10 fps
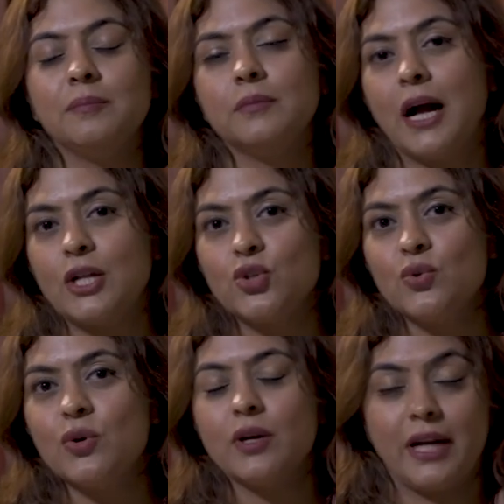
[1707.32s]

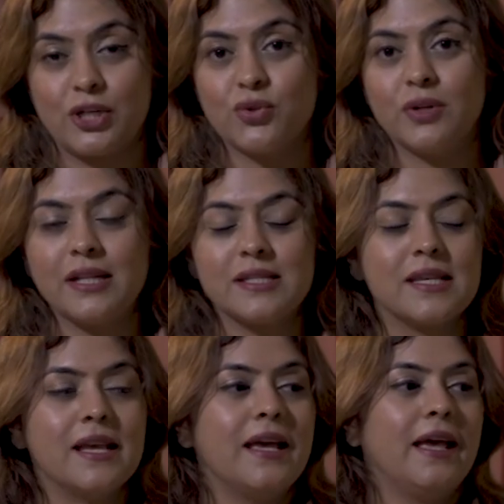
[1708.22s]
cashew nuts,
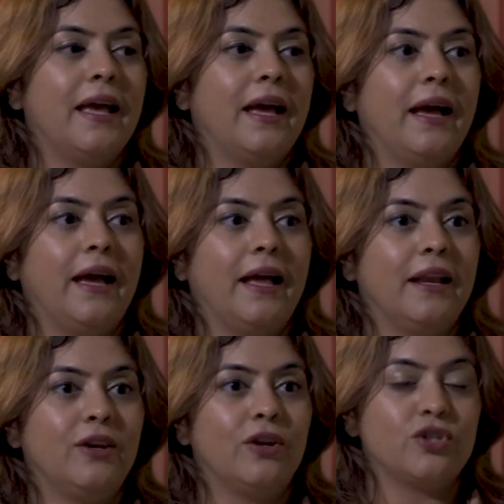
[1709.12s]

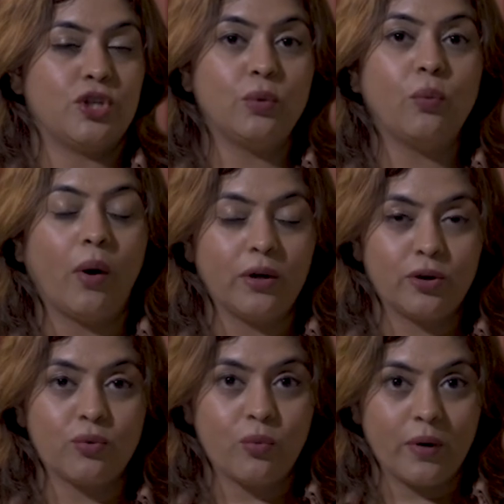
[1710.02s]
and she
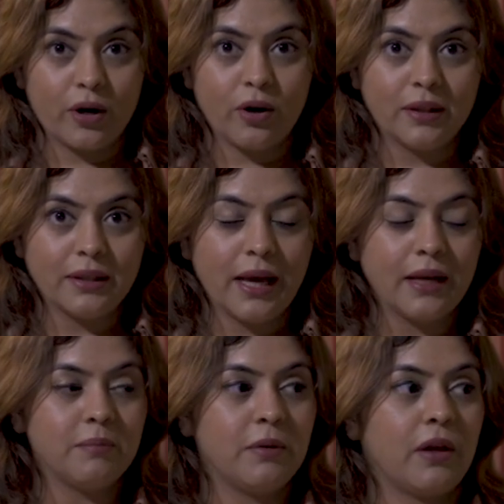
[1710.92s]
wanted to work on
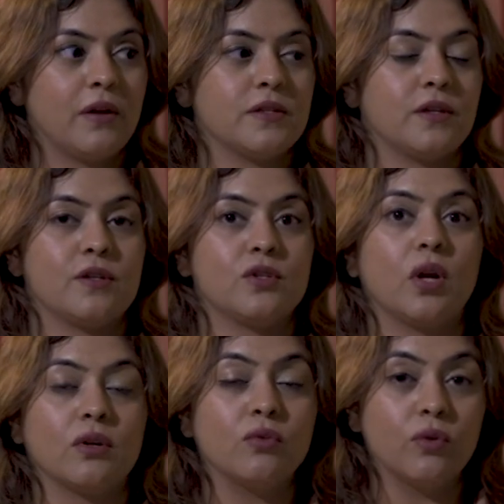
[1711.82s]
that because it is
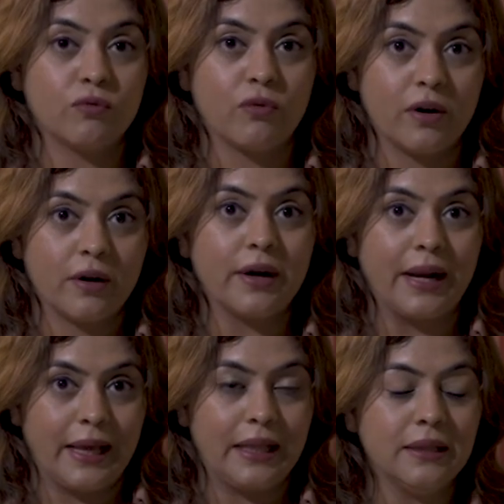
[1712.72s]
not good for her
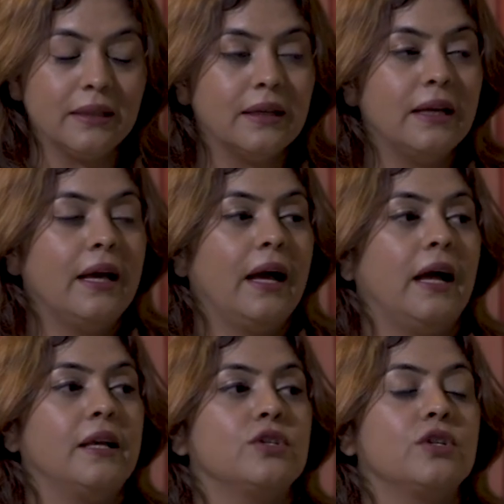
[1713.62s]
health.
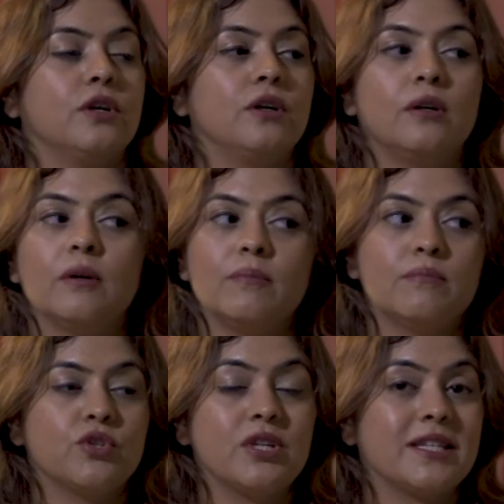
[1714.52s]
And
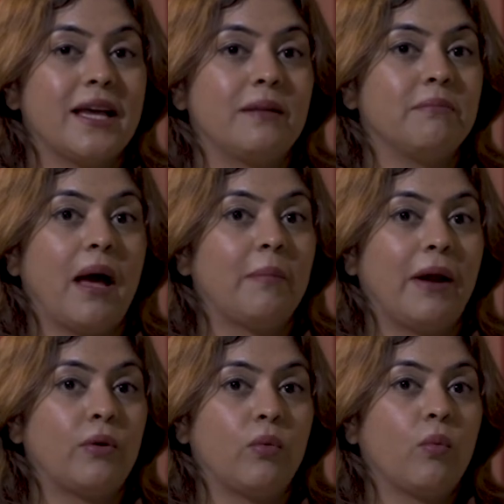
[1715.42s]
she said, ma'am,
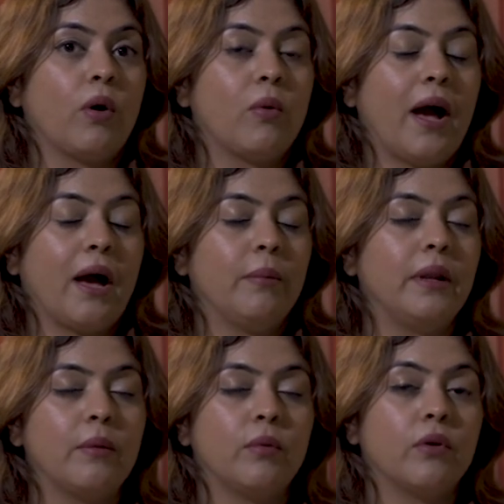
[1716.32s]
I don't want to have it
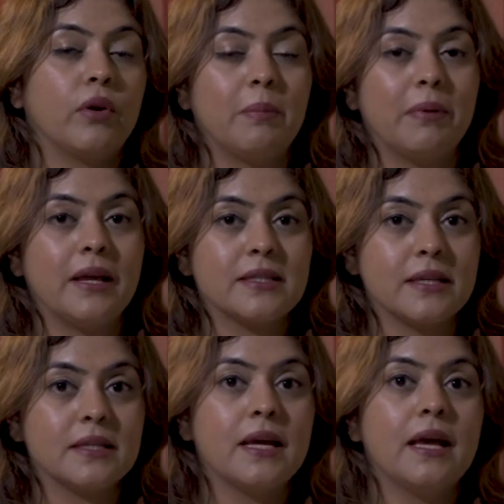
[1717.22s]
and I want to replace
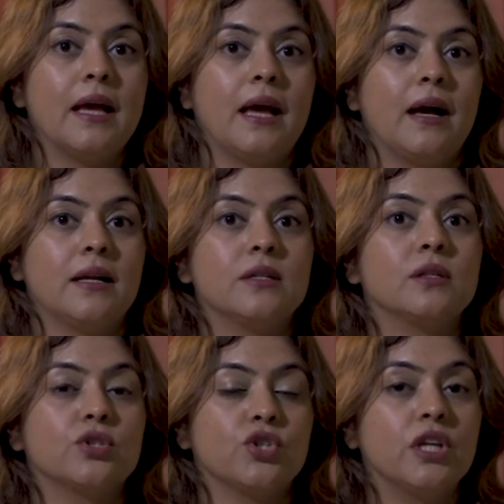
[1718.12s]
it.
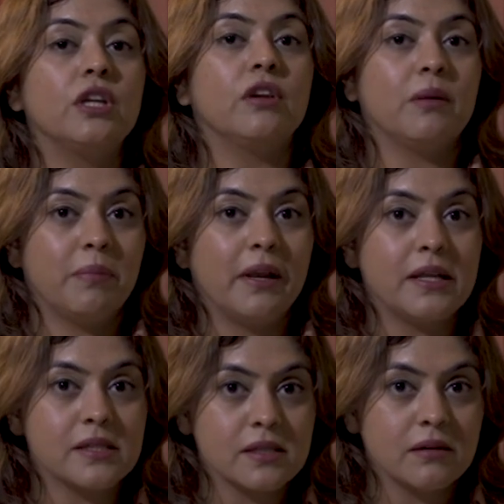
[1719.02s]
And she
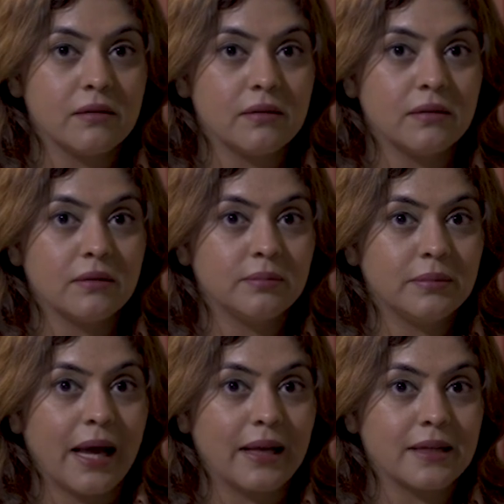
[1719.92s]
replaced
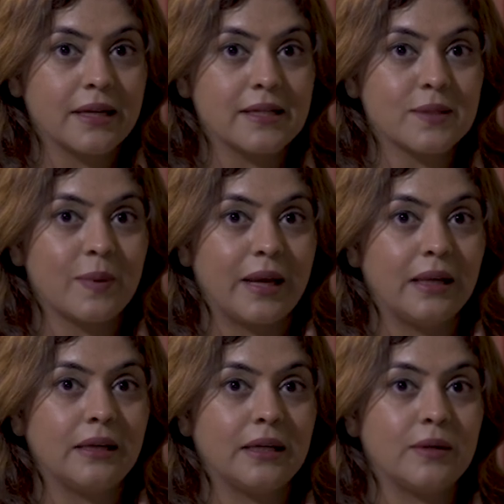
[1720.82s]
that as
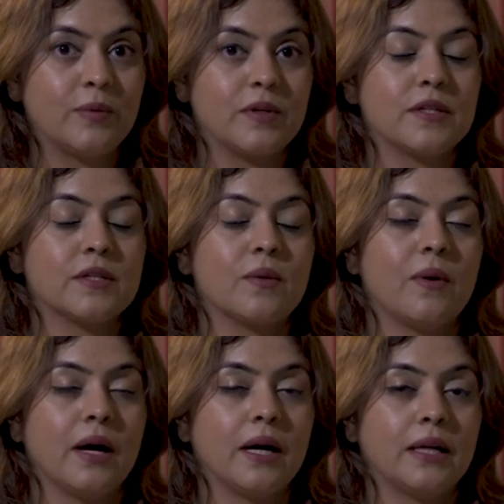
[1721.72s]
well, and it was
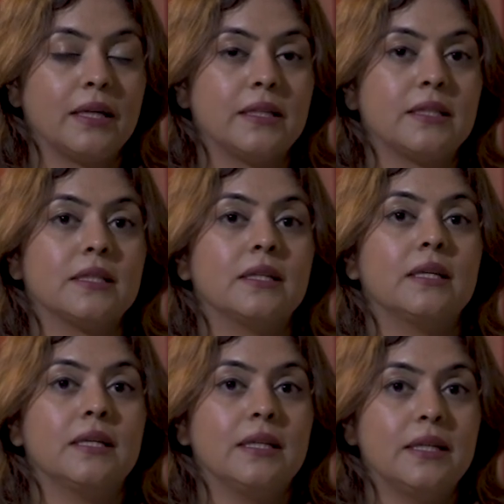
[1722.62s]
quite
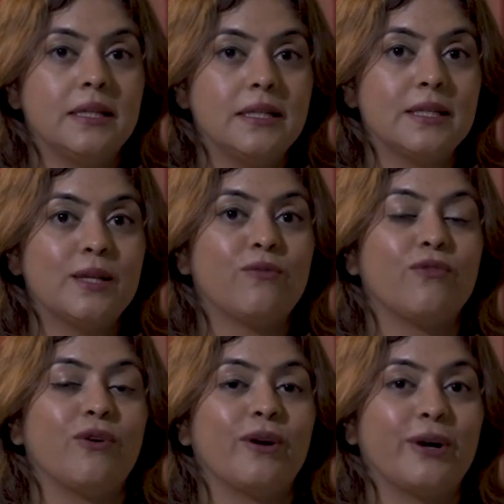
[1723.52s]
easy
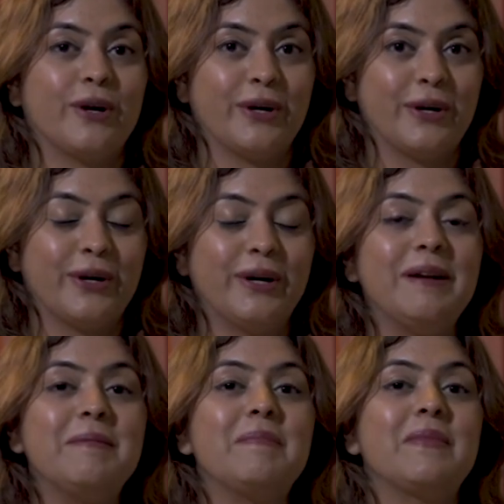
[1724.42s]
for
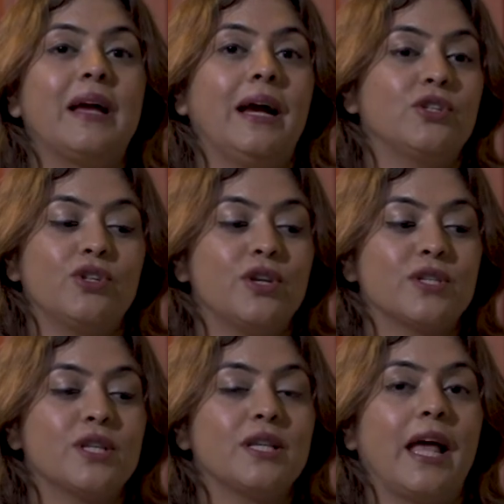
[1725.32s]
her, and she
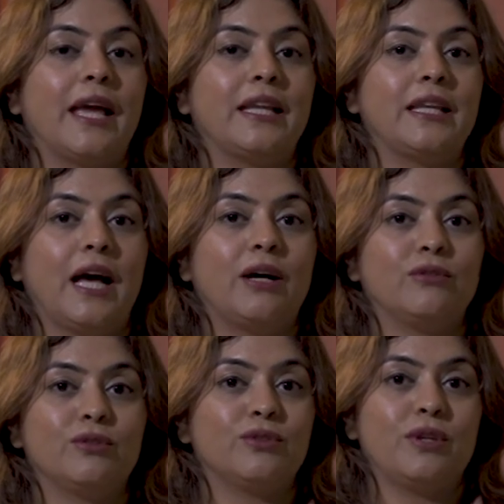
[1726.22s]
doesn't like
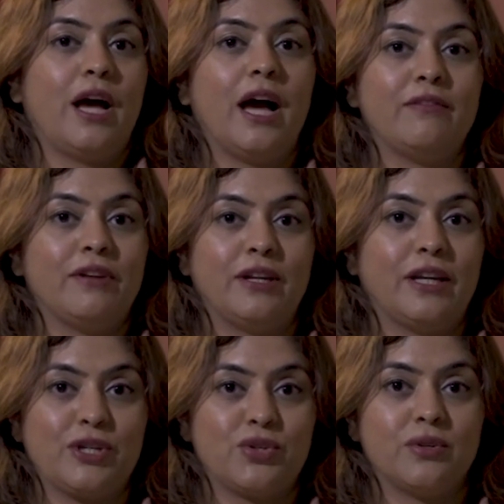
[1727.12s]
now having
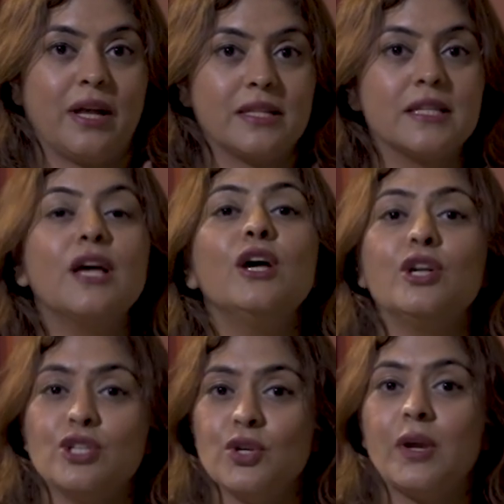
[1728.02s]
cashew nuts.
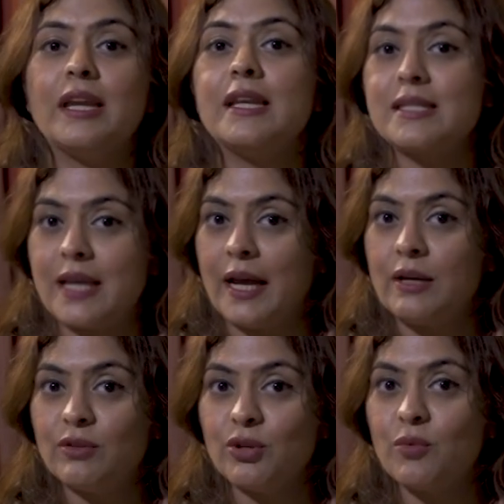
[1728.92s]
So you can decide
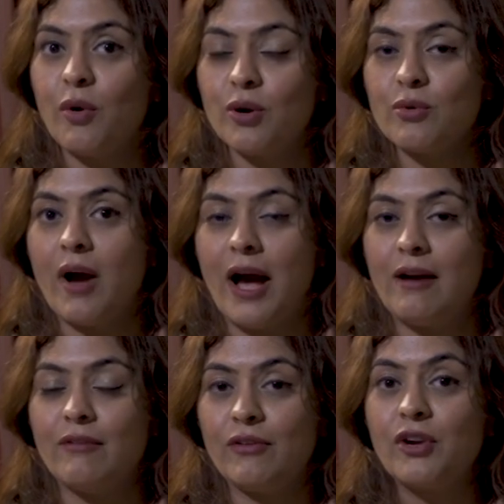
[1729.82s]
whether you want to
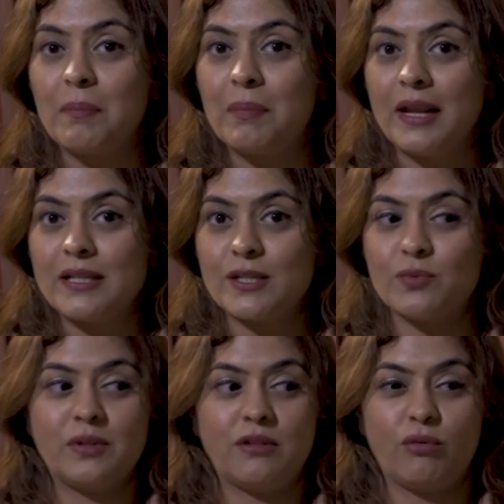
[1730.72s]
replace it
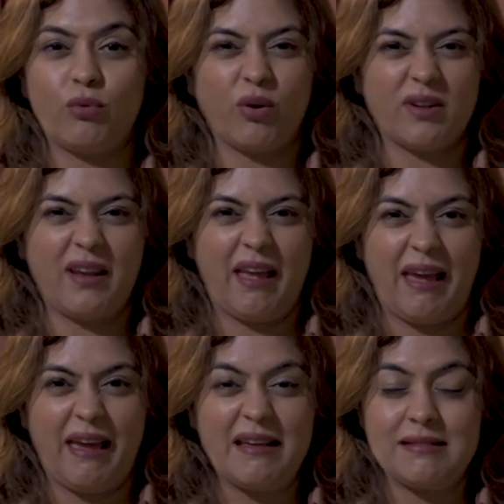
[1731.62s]
with the rotten
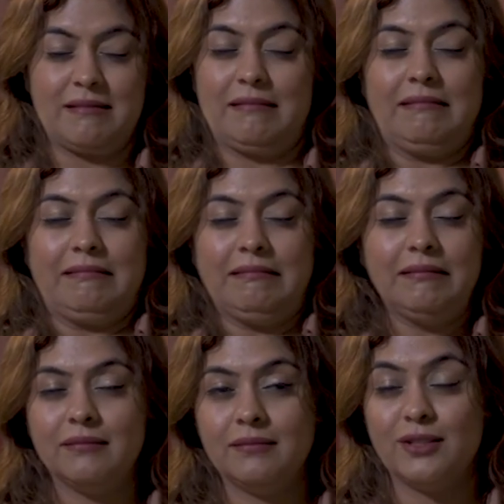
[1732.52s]
eggs or
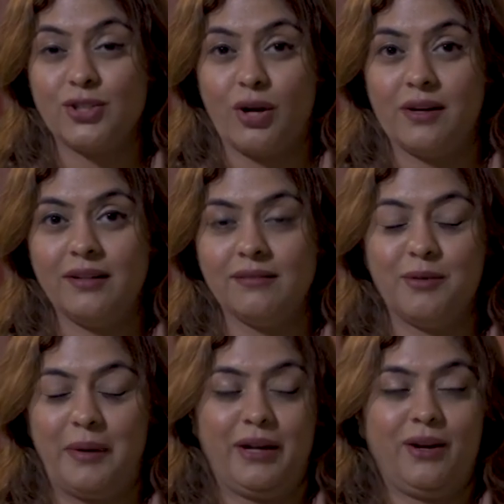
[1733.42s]
the chocolate. Oh
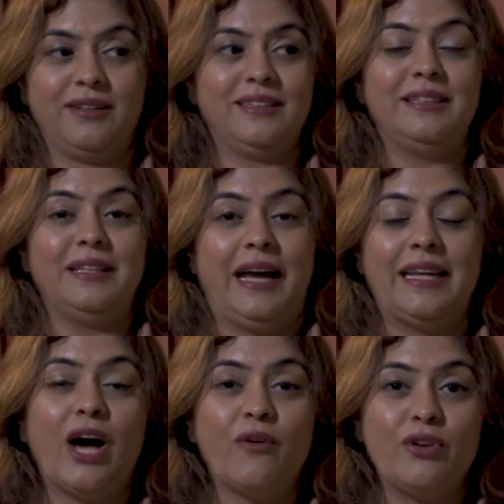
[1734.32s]
my god. And
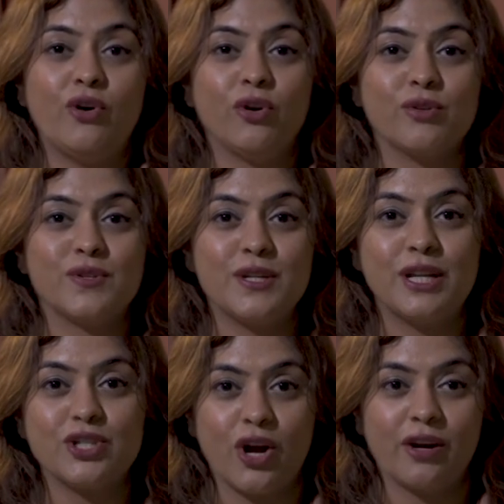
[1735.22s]
now when you're going to see the
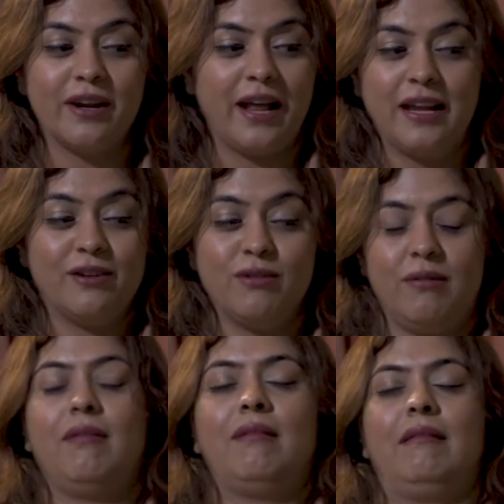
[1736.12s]
chocolate and you
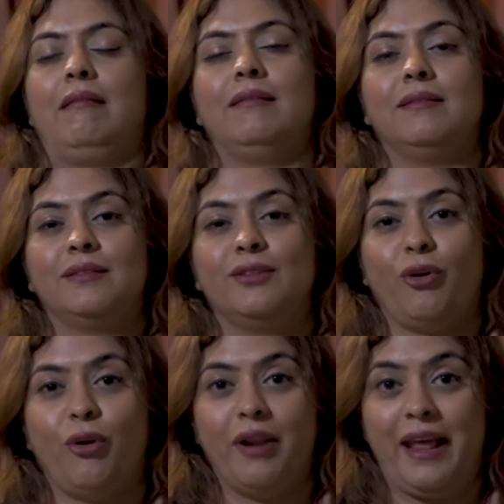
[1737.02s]
the
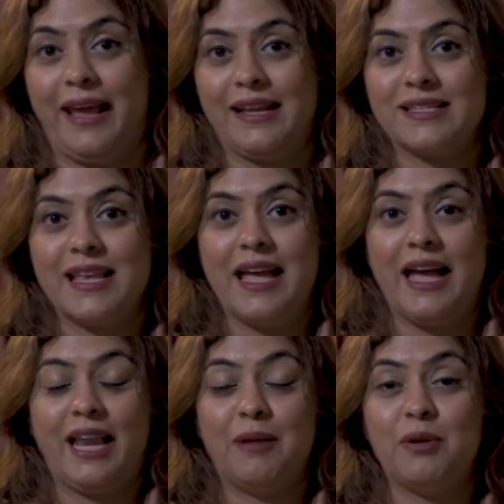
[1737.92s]
rotten eggs,
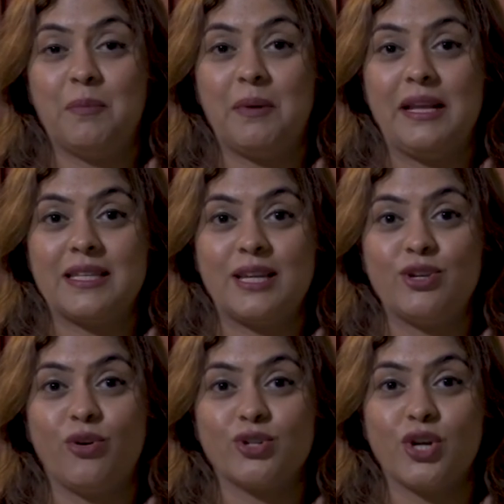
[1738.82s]
and I'm replacing
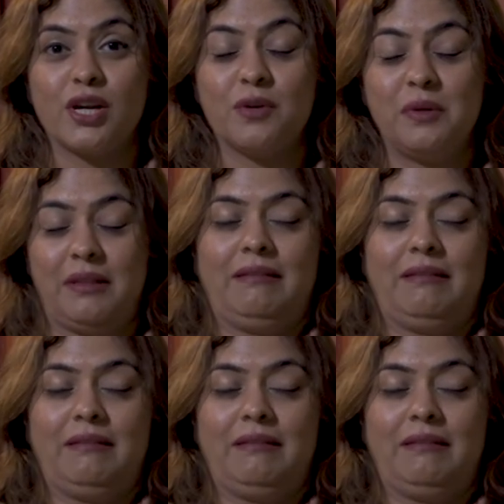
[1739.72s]
your chocolate with